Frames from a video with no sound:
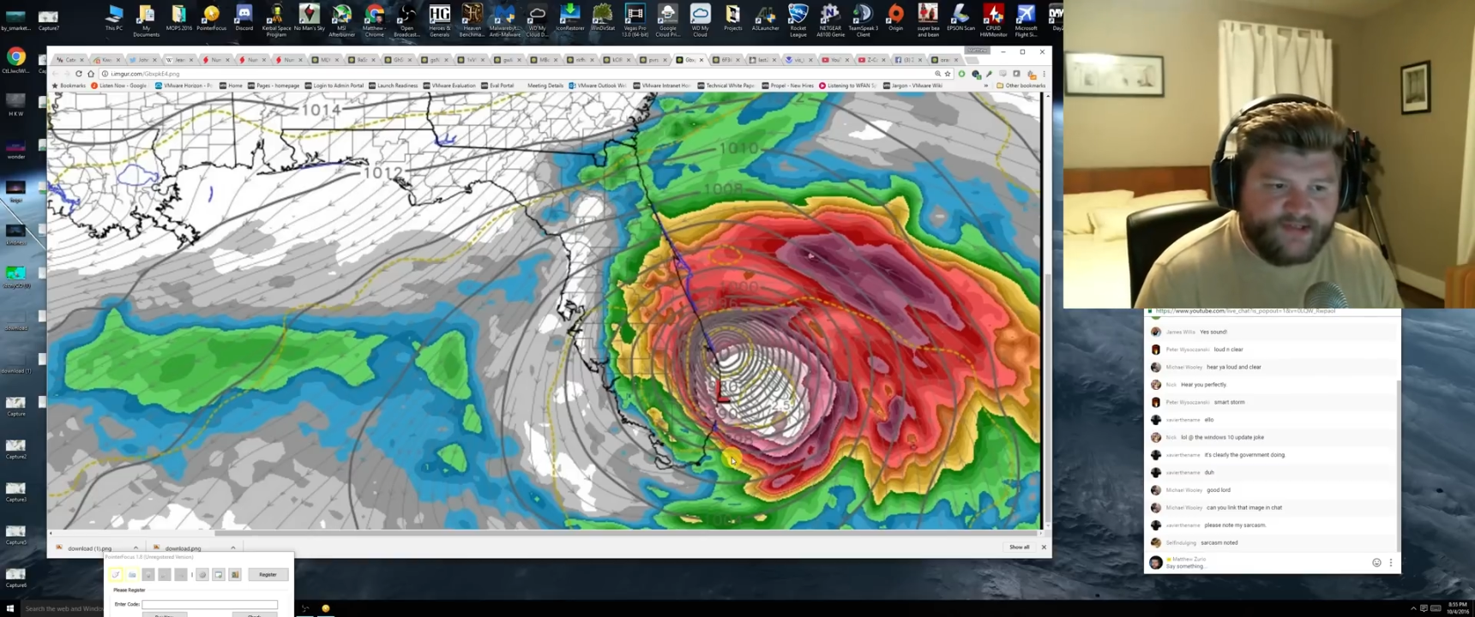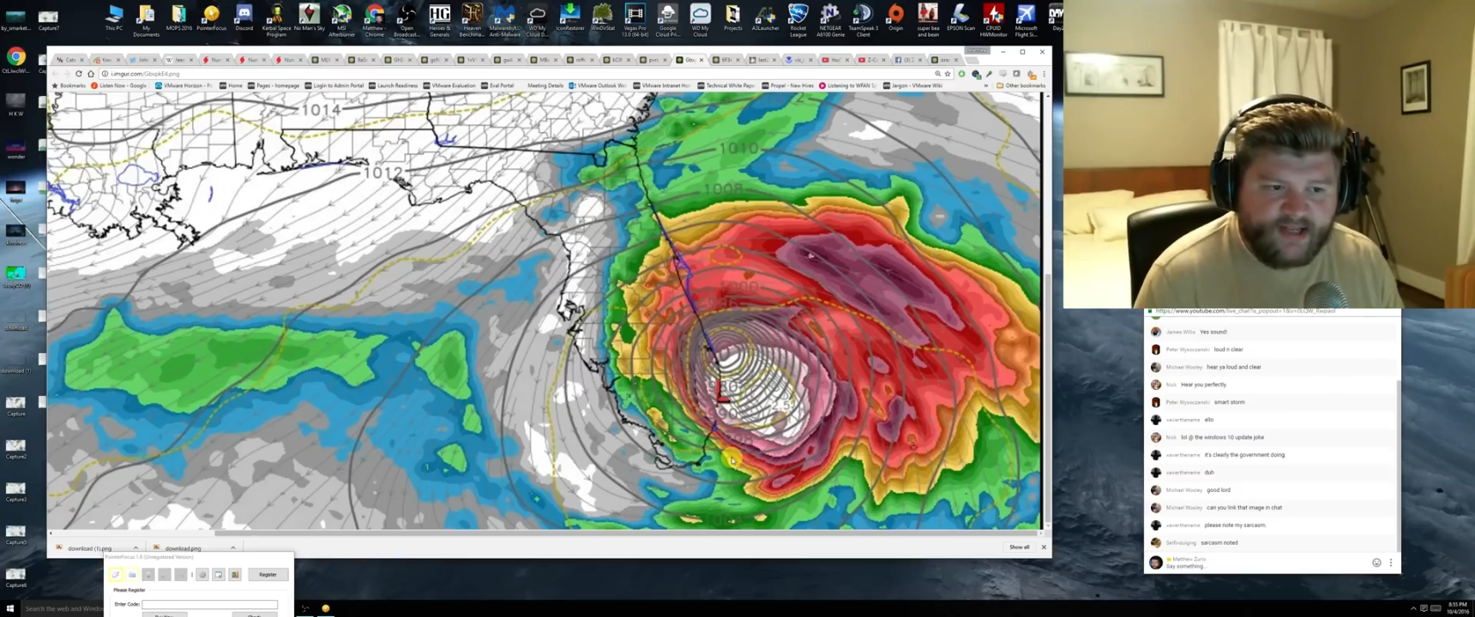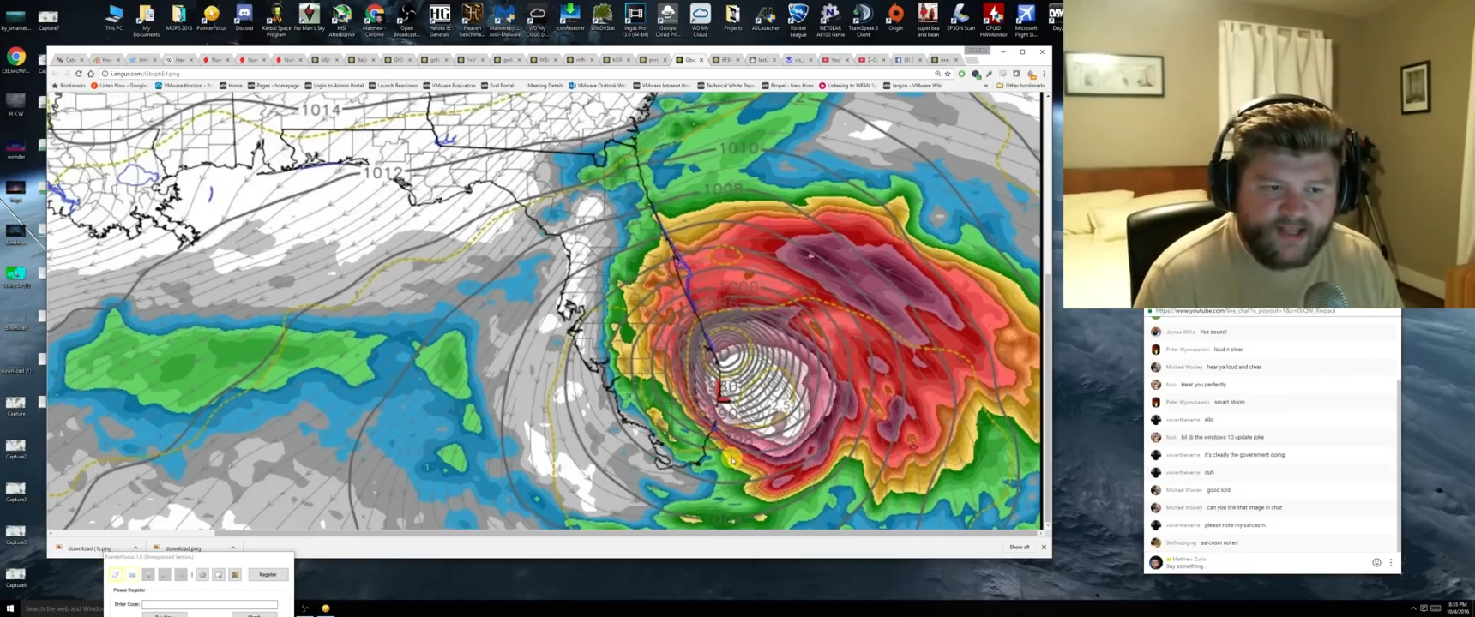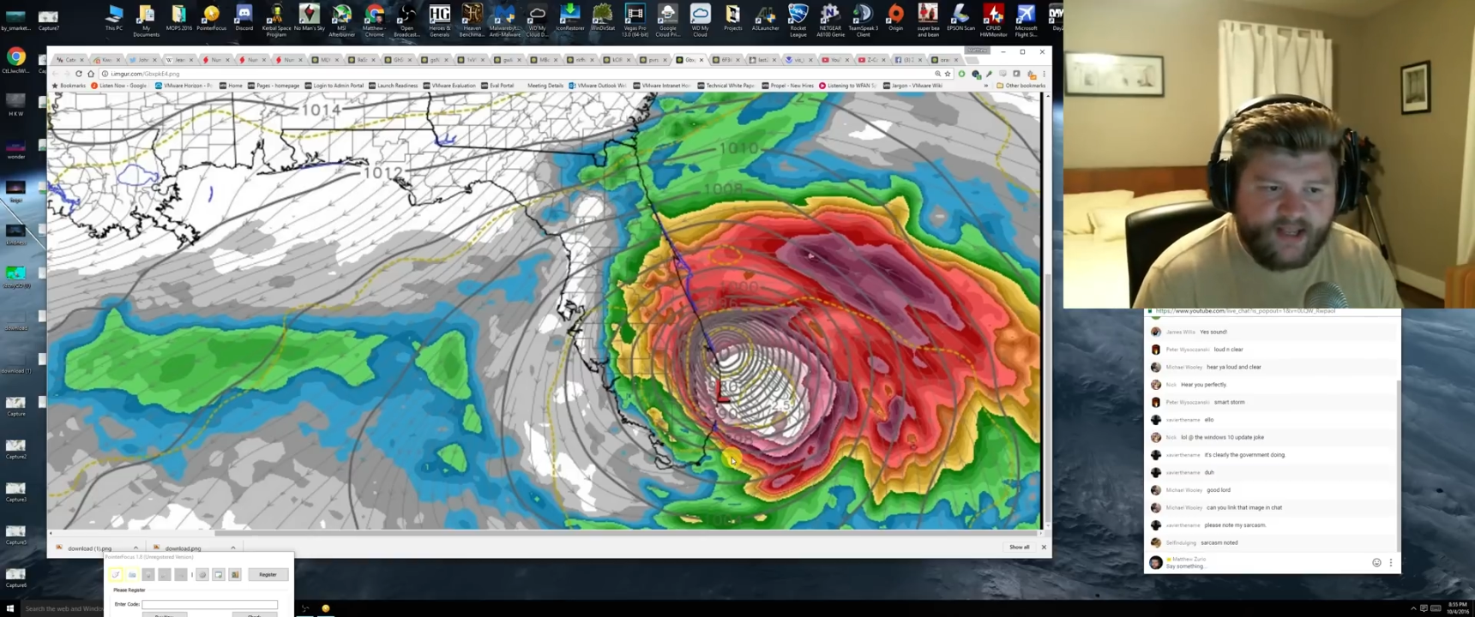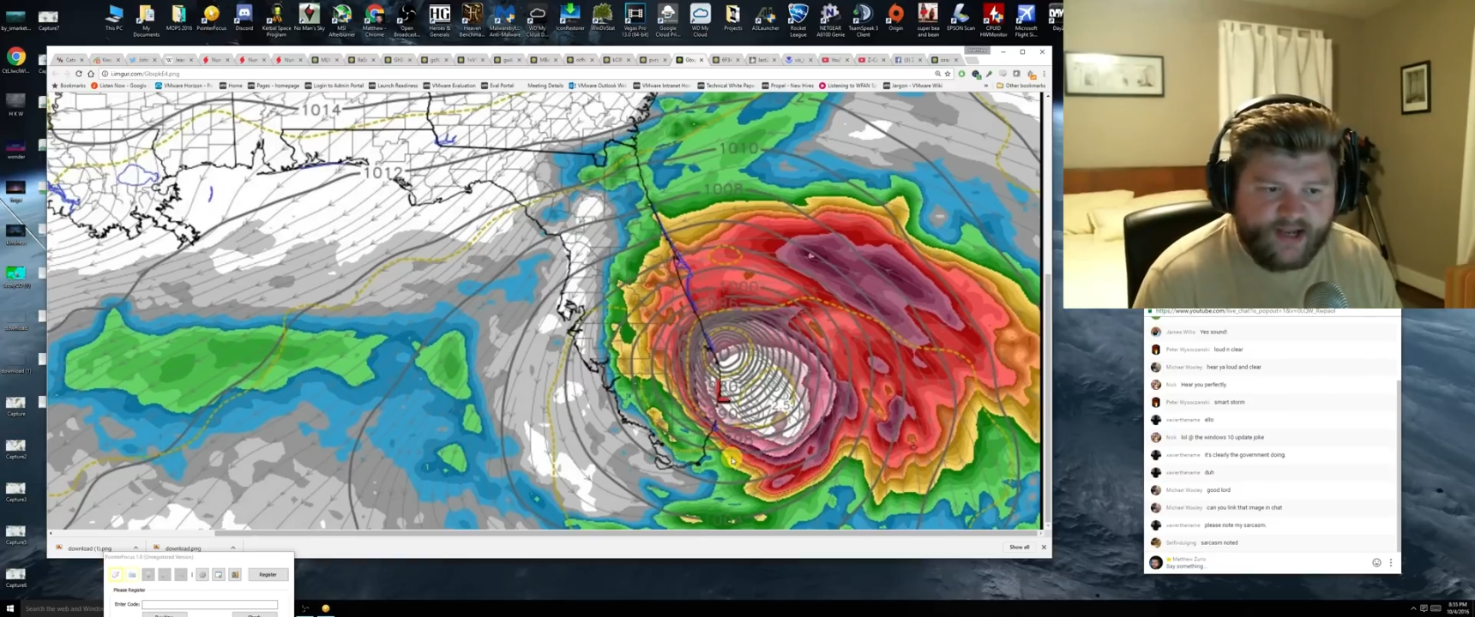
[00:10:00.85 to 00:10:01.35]

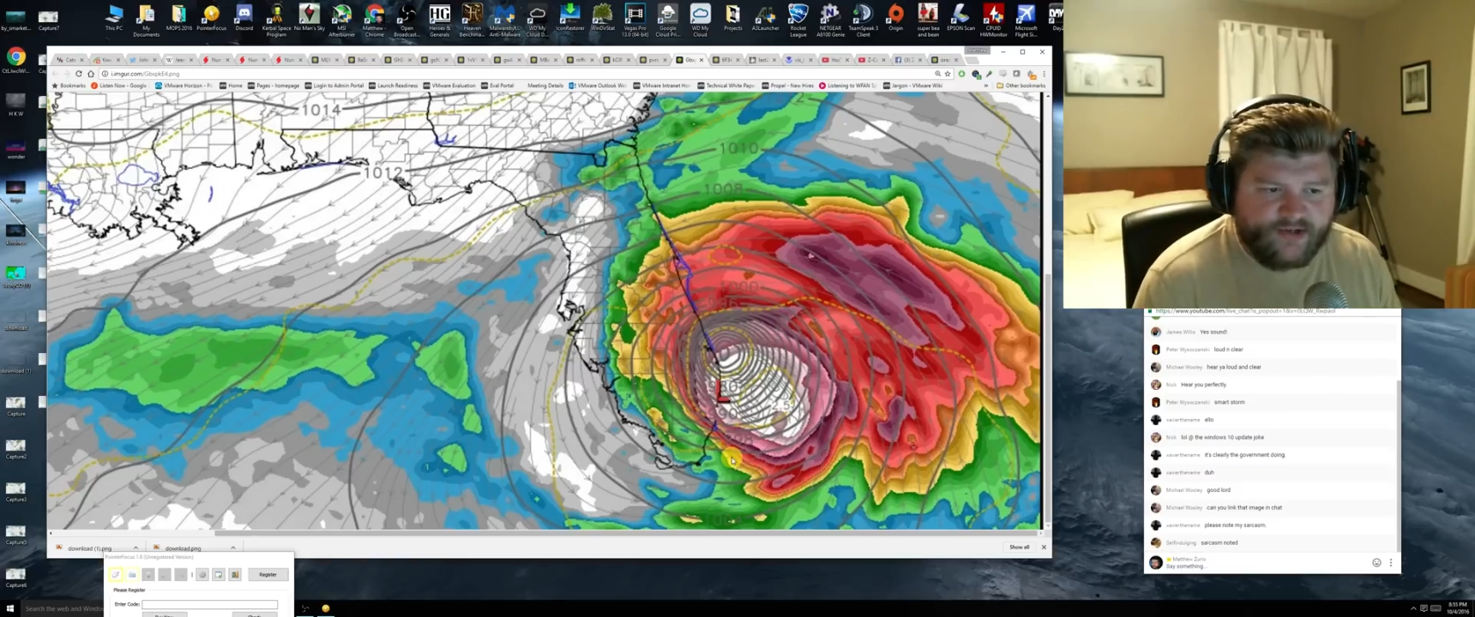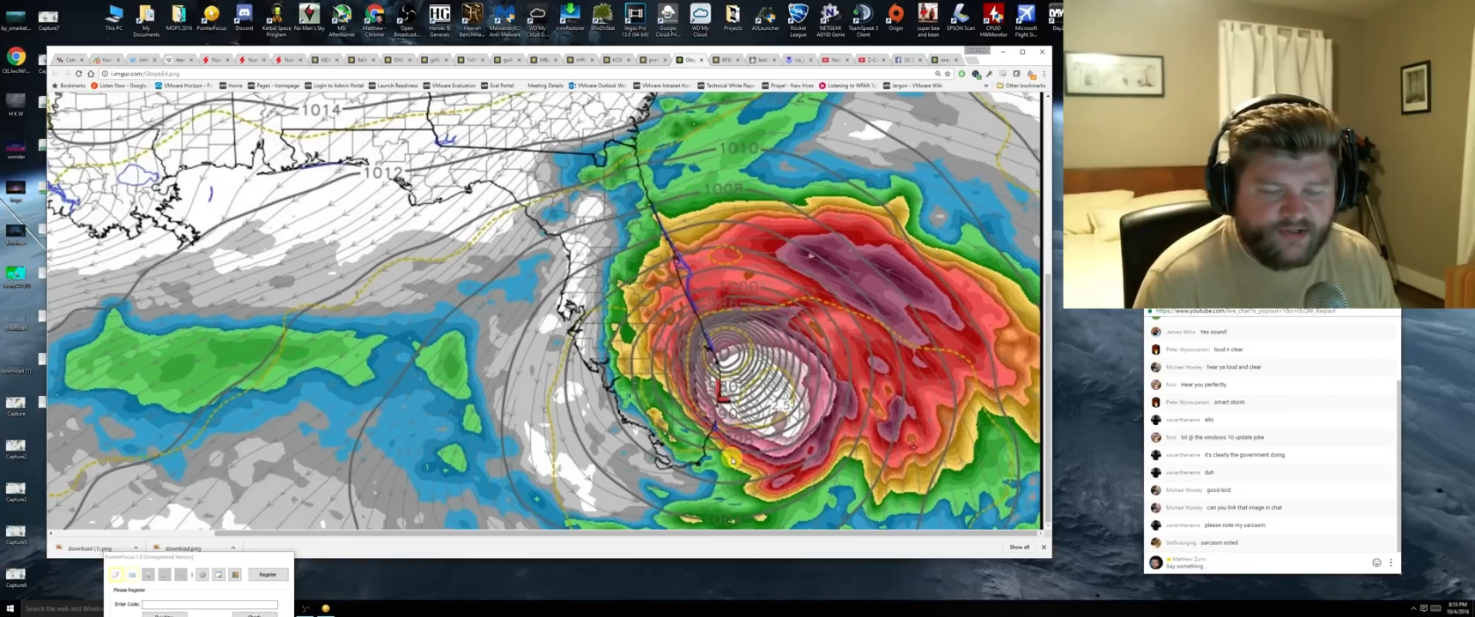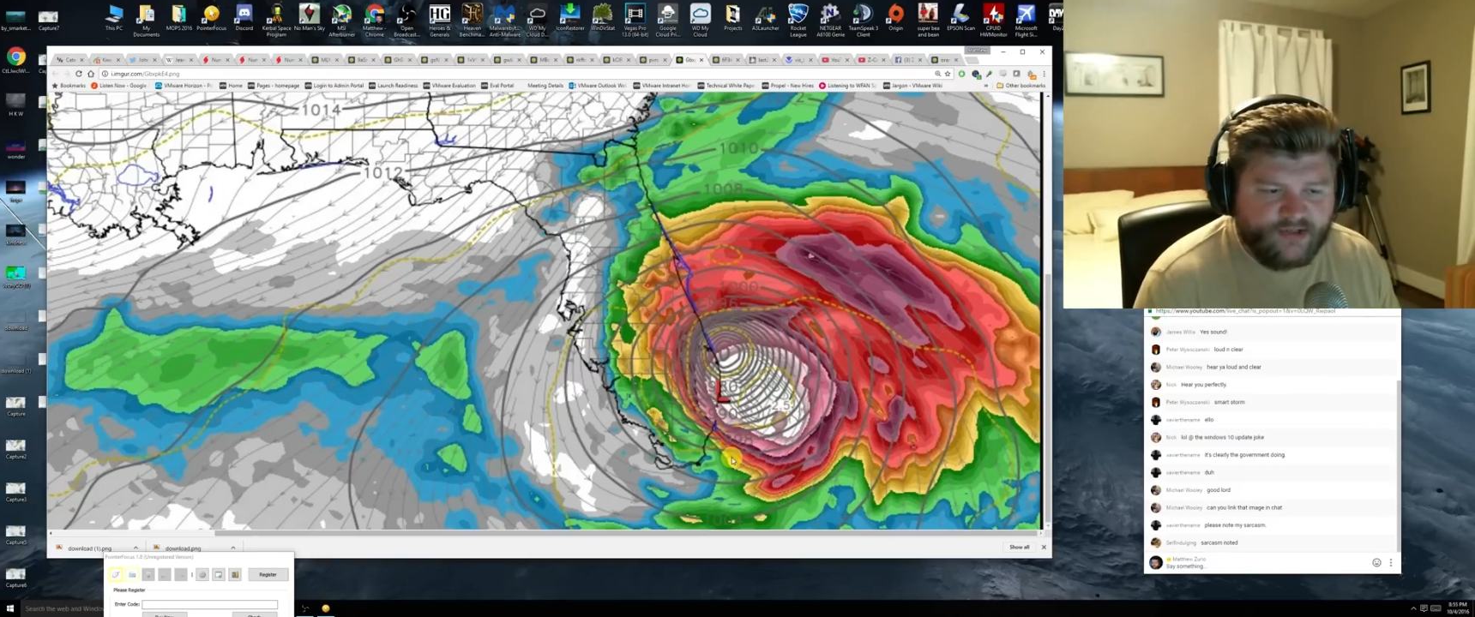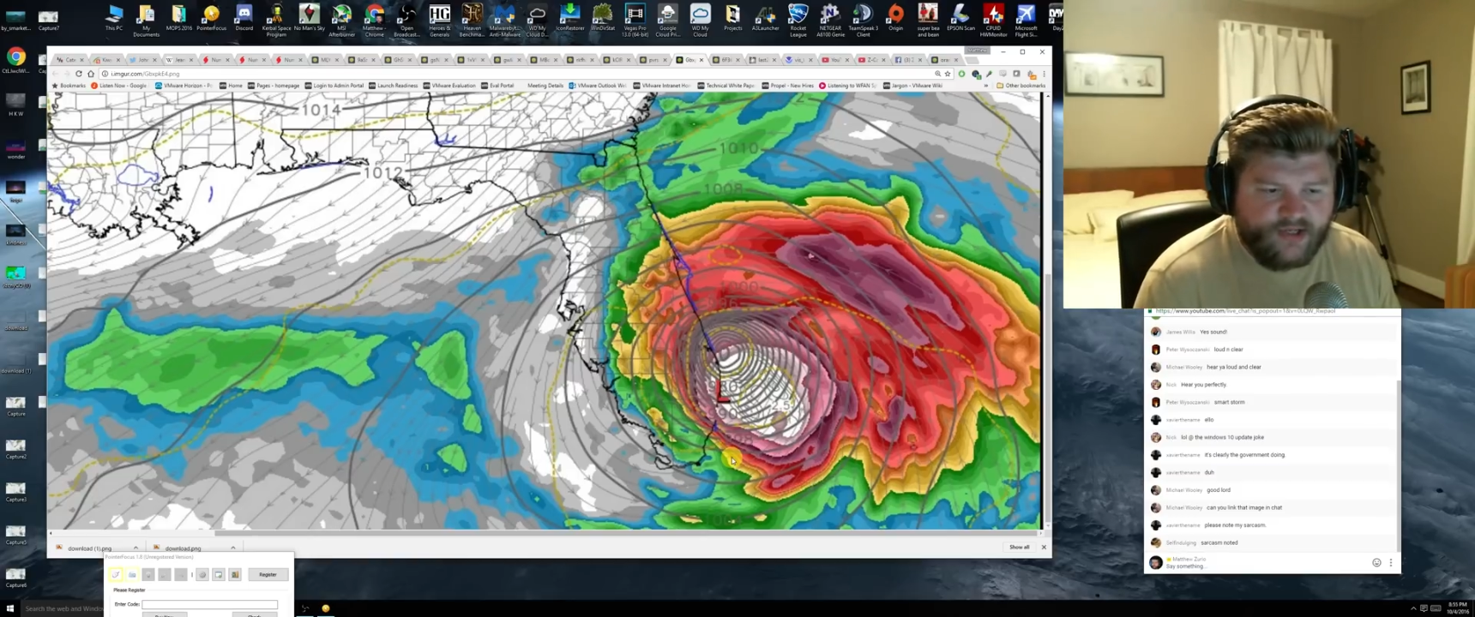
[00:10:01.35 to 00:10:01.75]
taking action.